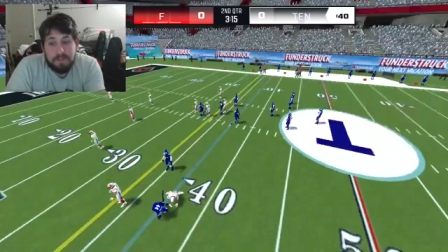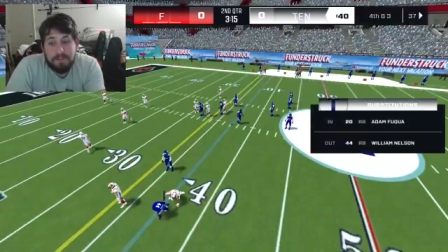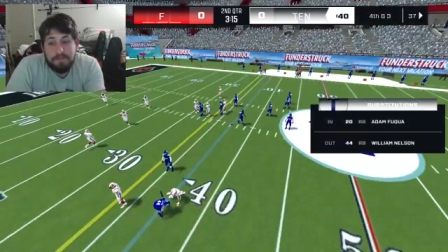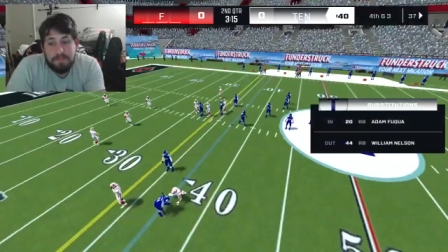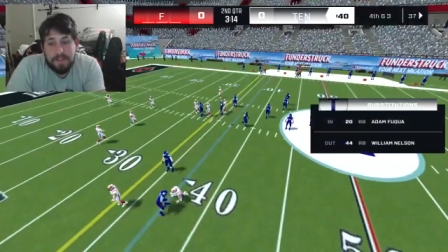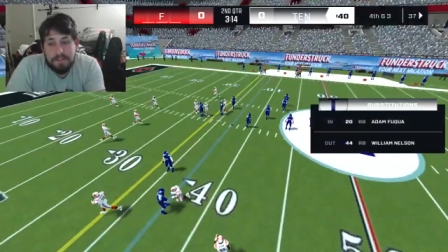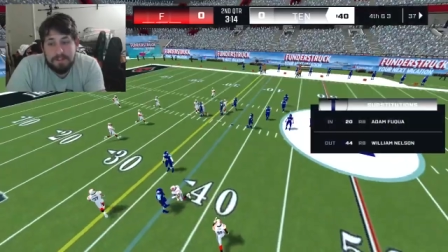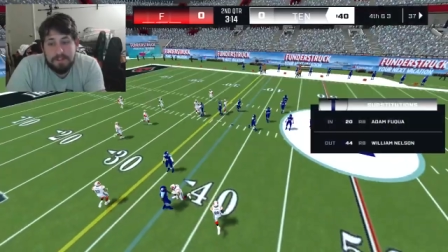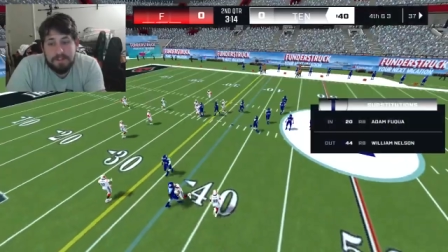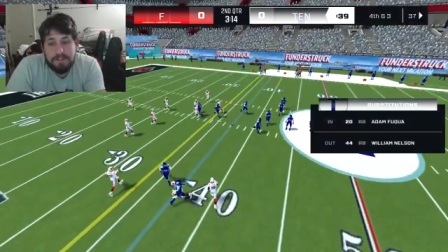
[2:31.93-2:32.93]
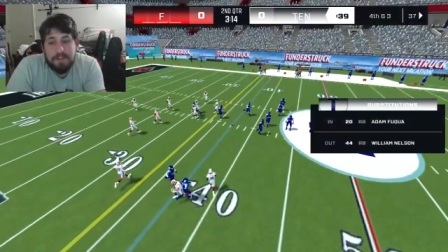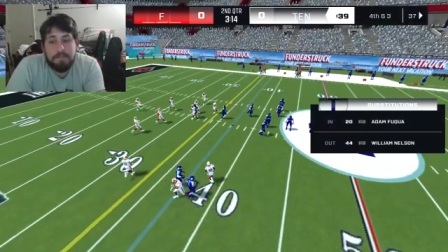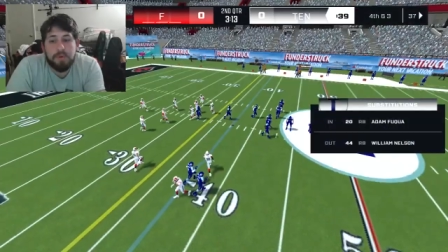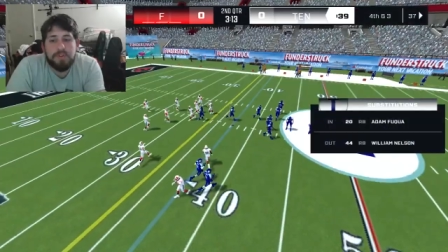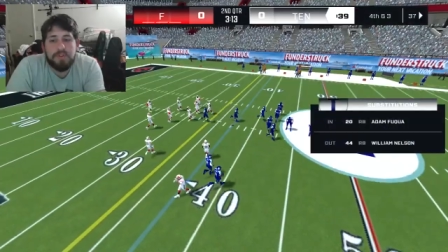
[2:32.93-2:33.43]
fix some
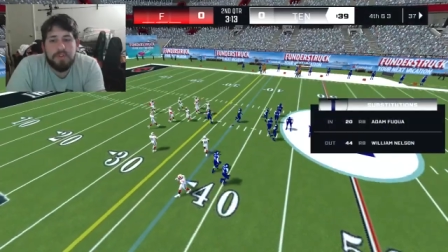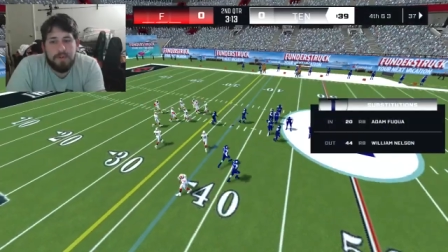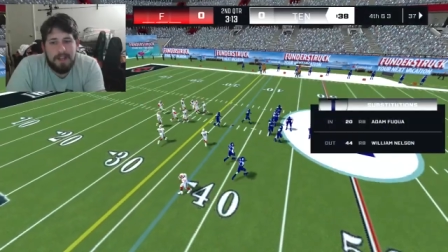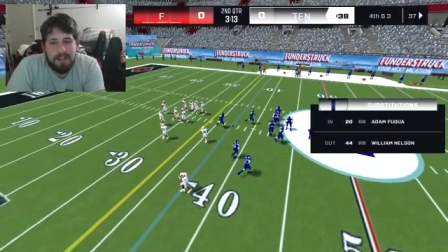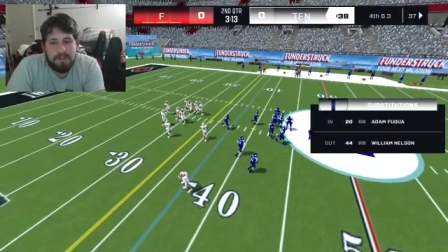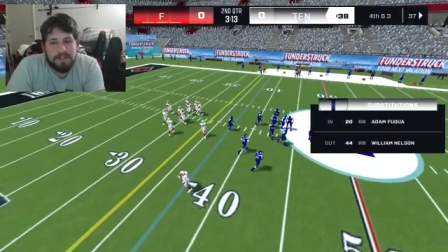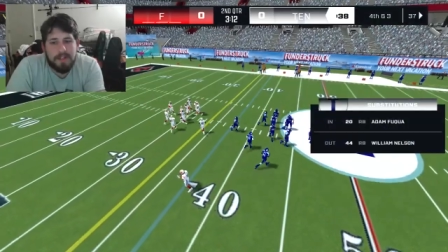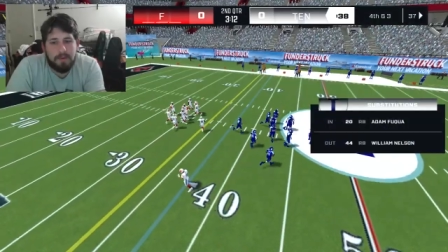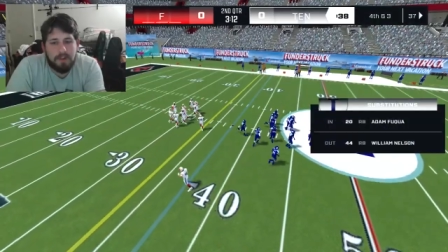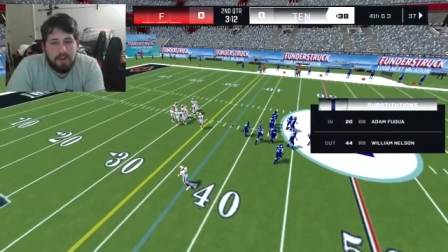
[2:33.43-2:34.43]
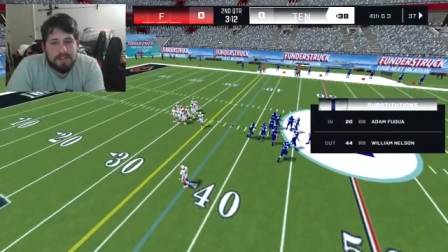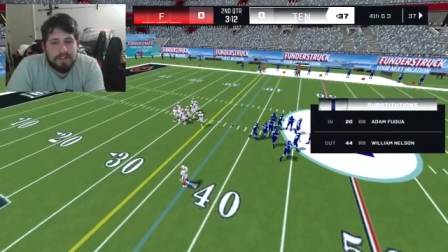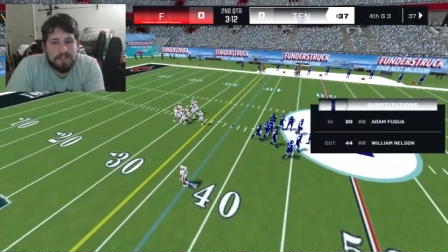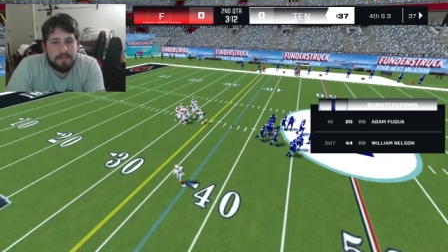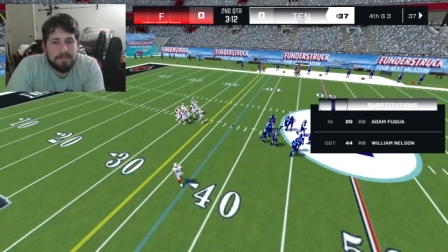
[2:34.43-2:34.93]
pursuit angles that were
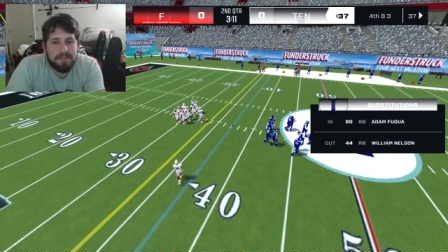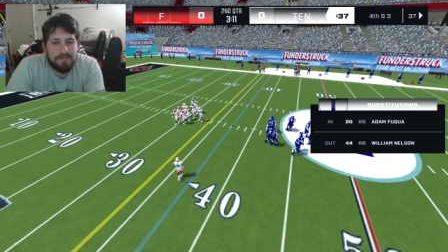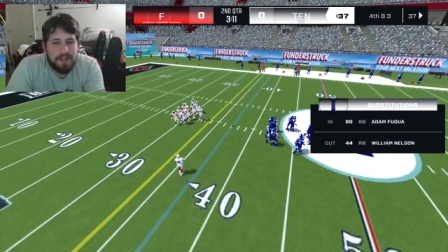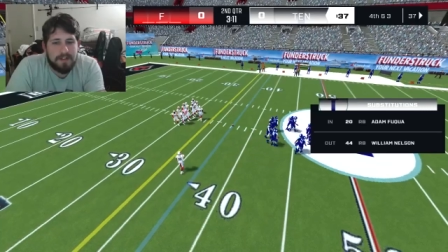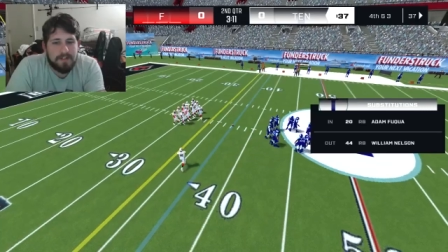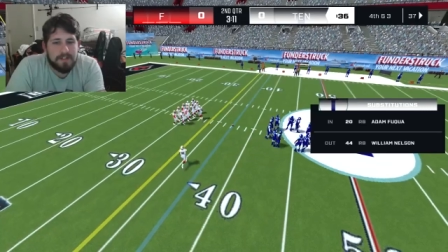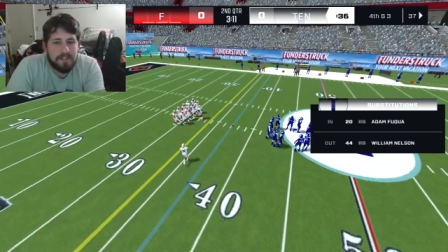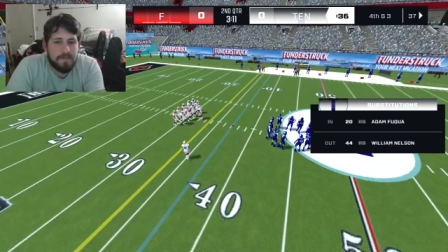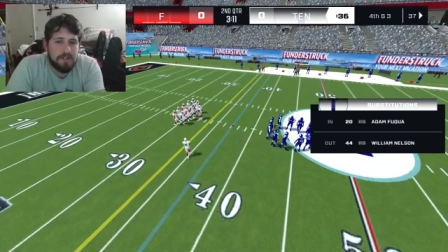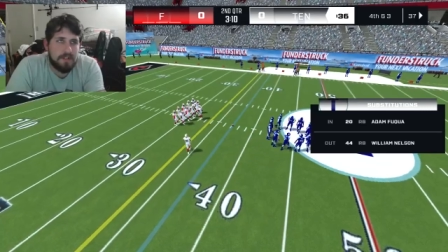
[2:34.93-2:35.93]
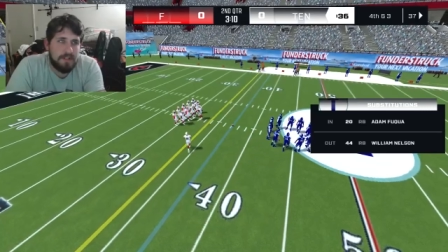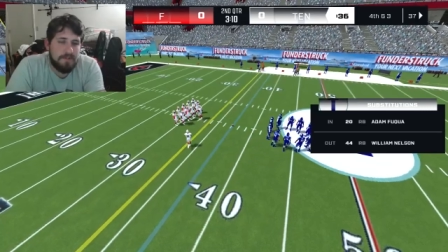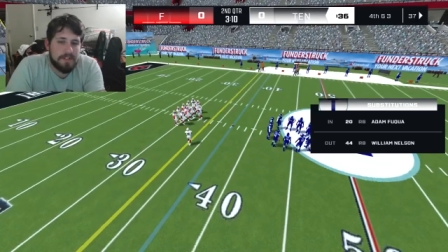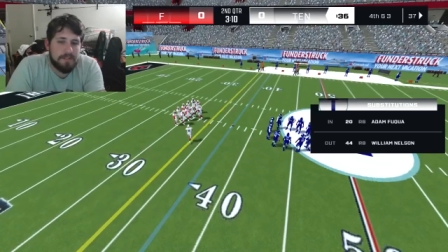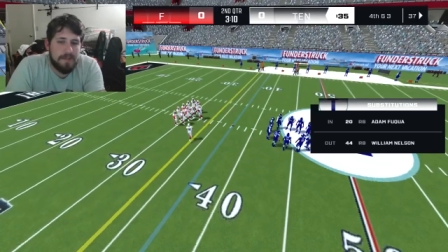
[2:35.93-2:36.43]
causing some defenders, especially
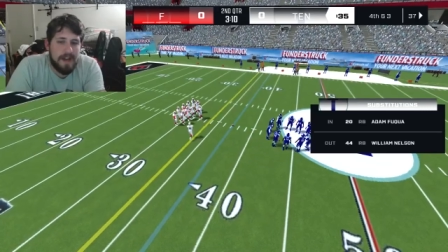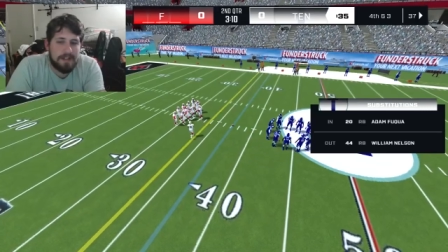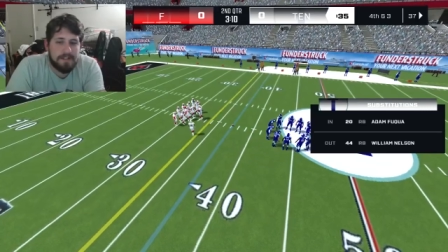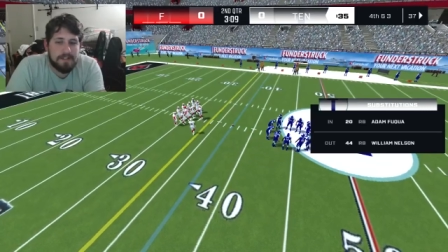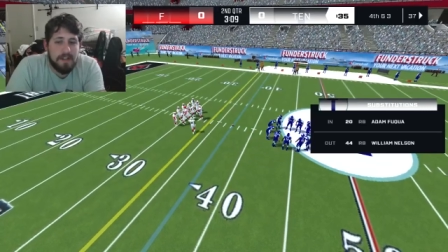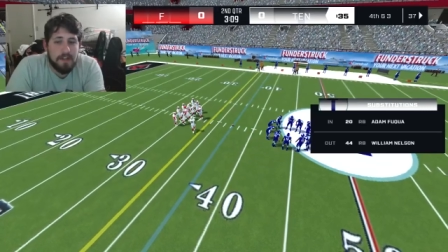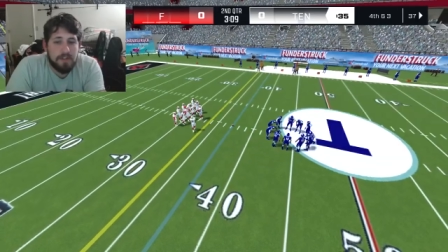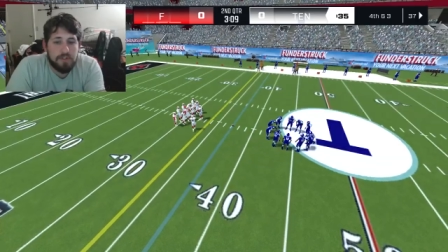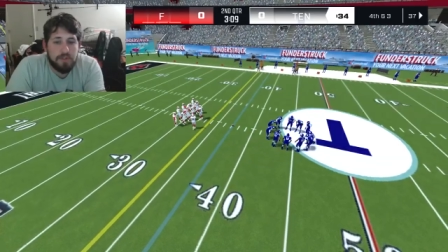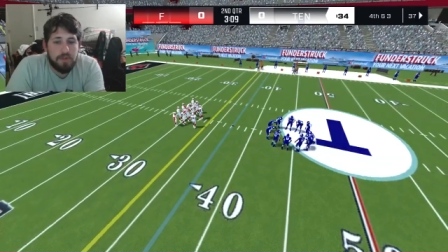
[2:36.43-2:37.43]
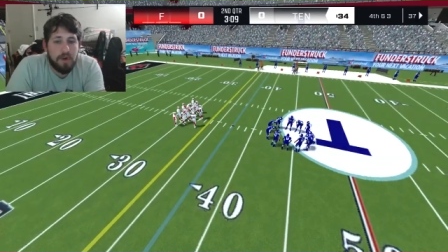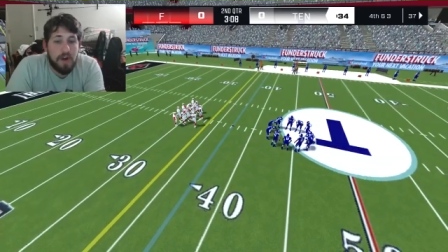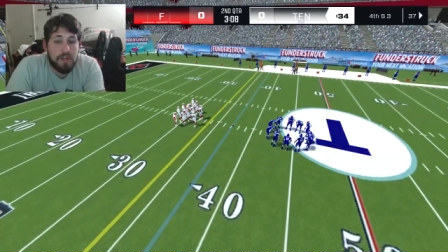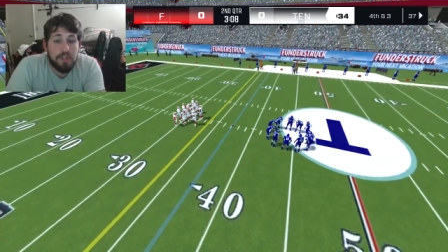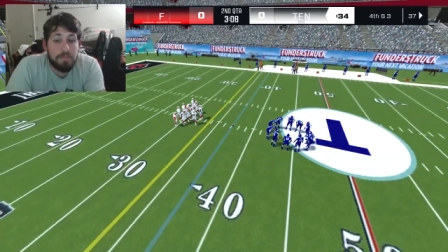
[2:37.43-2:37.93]
defensive backs, to
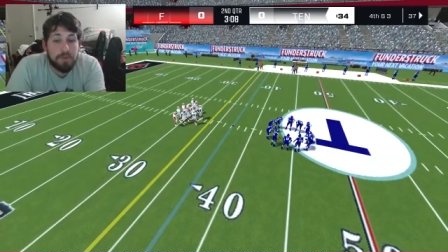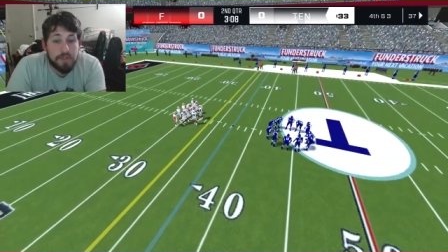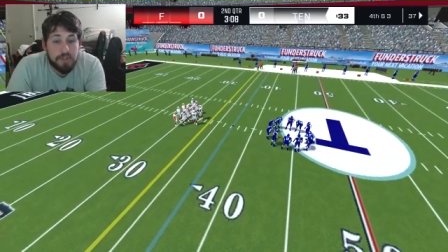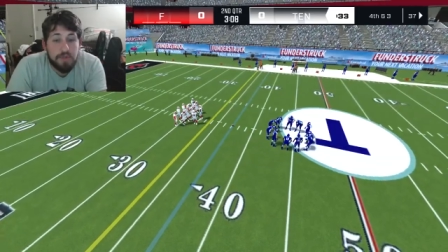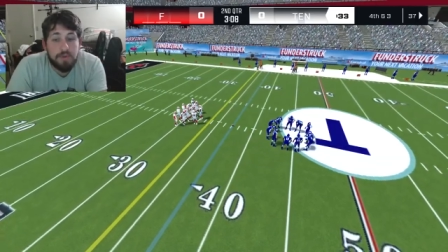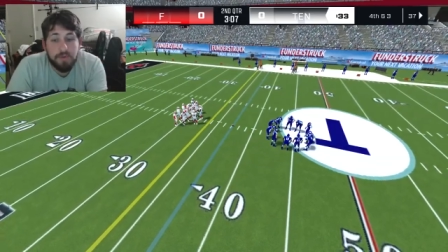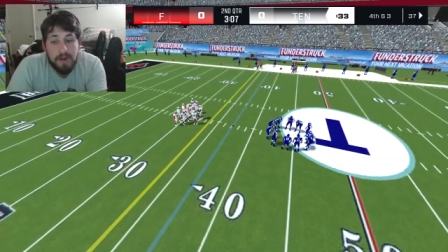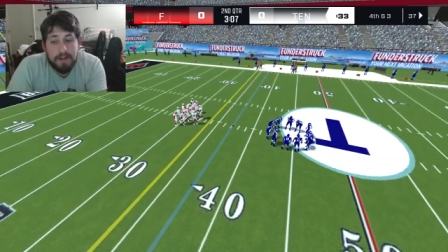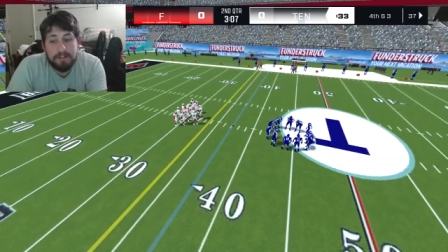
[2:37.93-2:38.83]
under pursue the runner,